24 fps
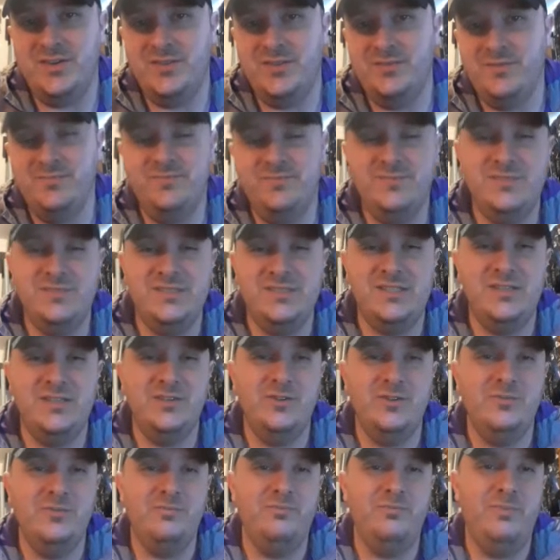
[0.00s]
are
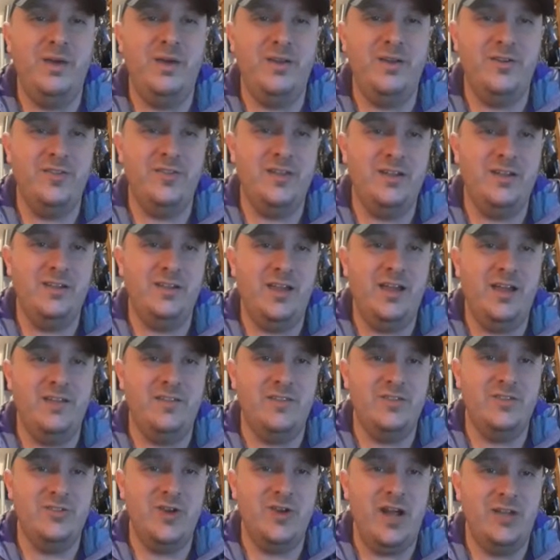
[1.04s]
still better than a lot
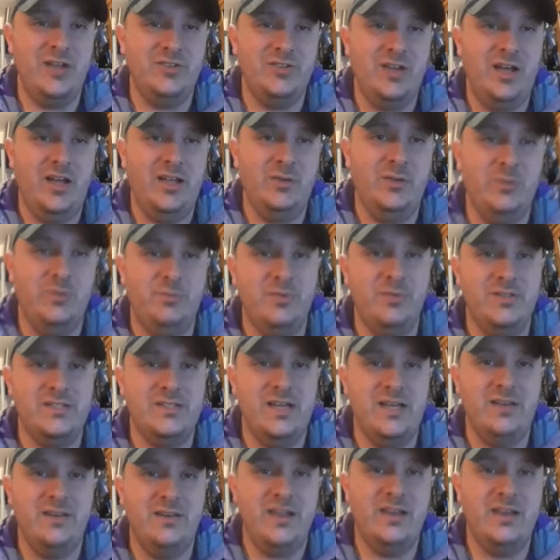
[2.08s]
of the trash that Hollywood
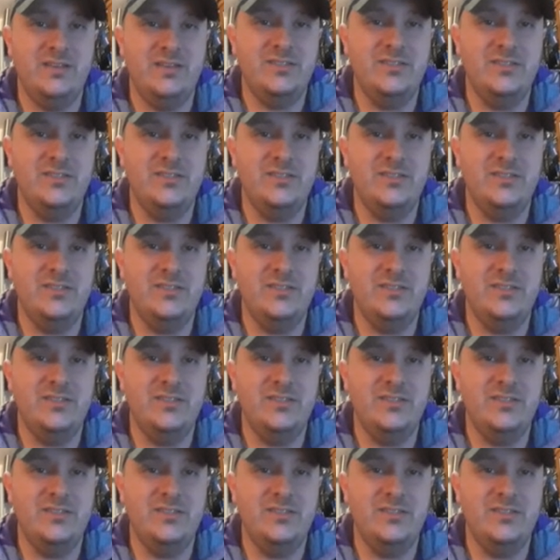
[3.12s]
puts out now.